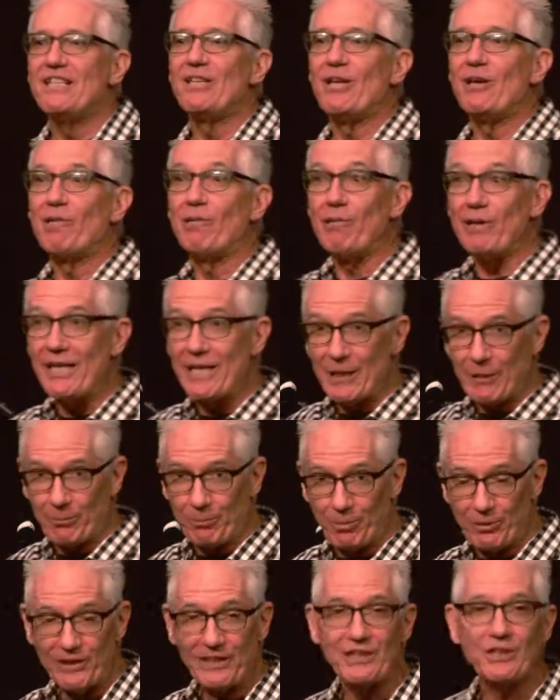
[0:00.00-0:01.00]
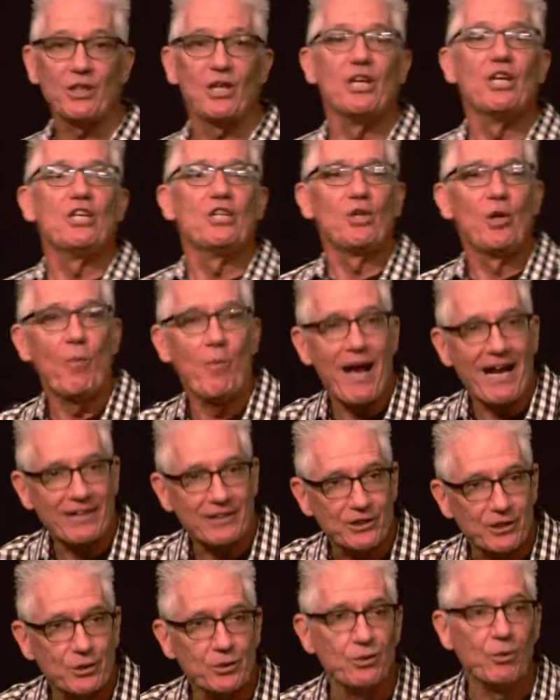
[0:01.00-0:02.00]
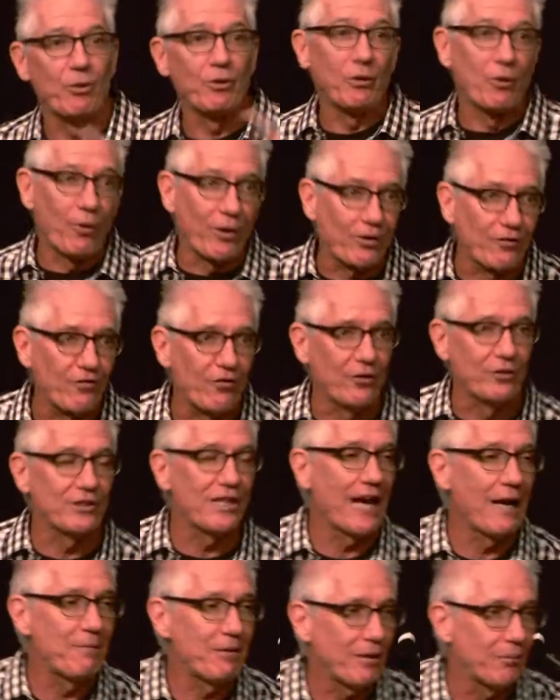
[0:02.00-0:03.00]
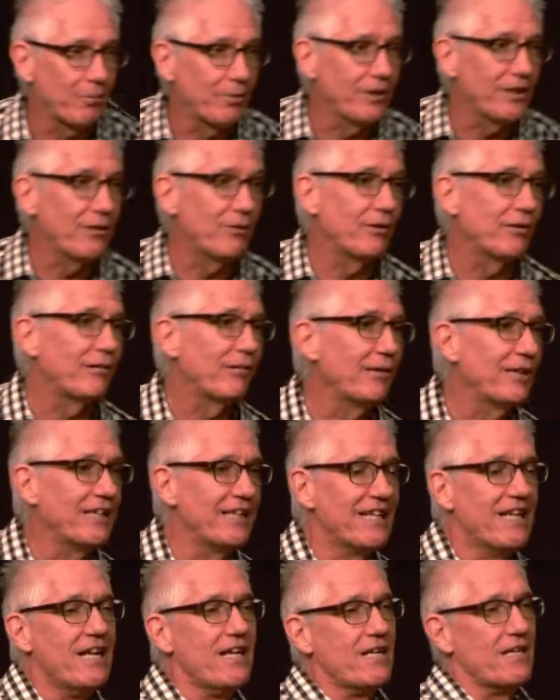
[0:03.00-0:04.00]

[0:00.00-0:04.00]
Degree completion. You go back to school, you're working full time, you complete your degree, and